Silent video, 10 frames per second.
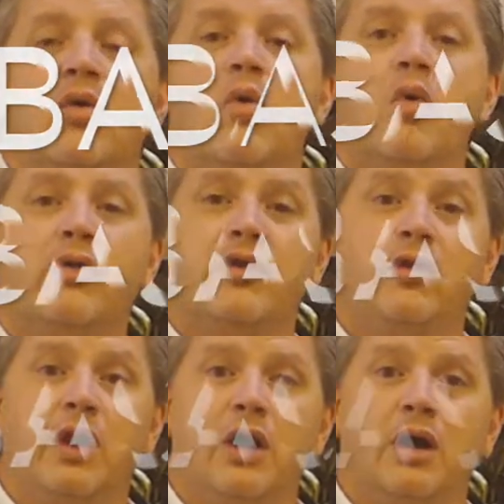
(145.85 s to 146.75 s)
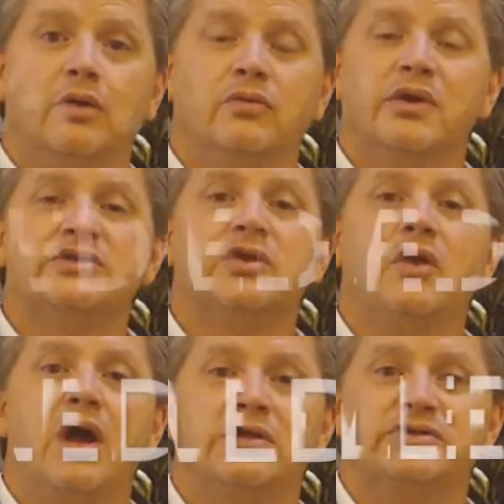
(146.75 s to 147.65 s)
Or the law. What does the
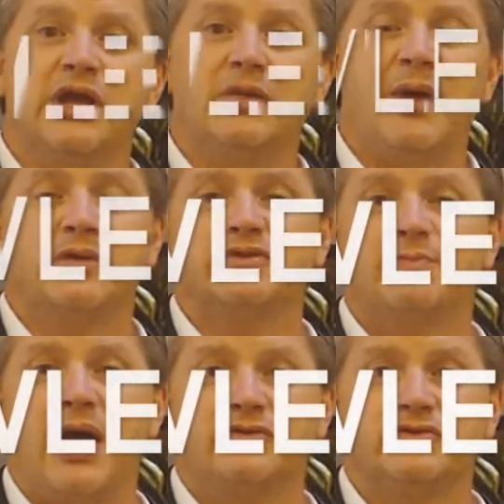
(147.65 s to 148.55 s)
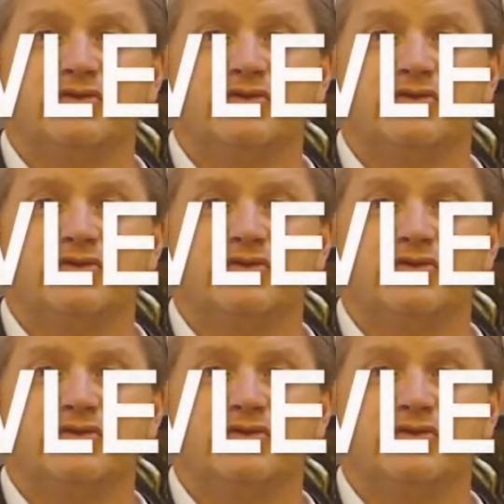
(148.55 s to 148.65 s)
law say about spousal